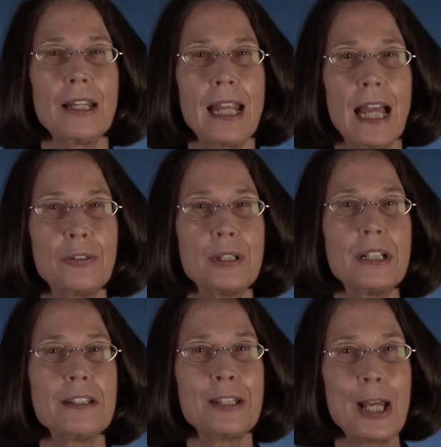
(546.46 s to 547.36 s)

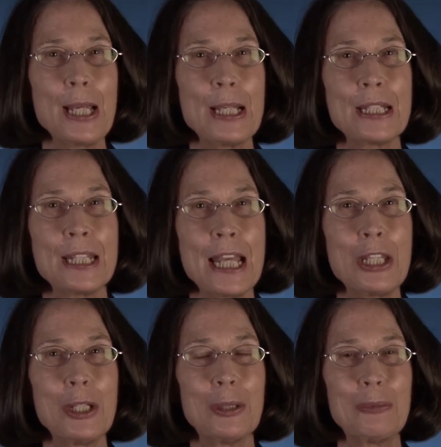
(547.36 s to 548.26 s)
Catherine Saez,
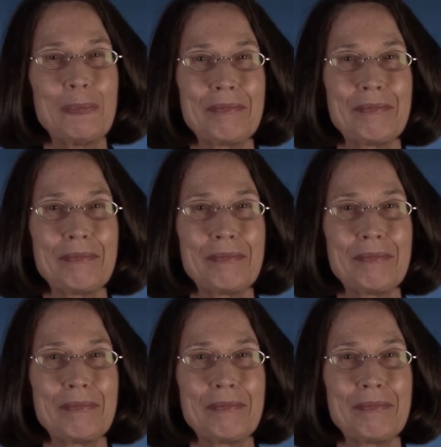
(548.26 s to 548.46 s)
thank you.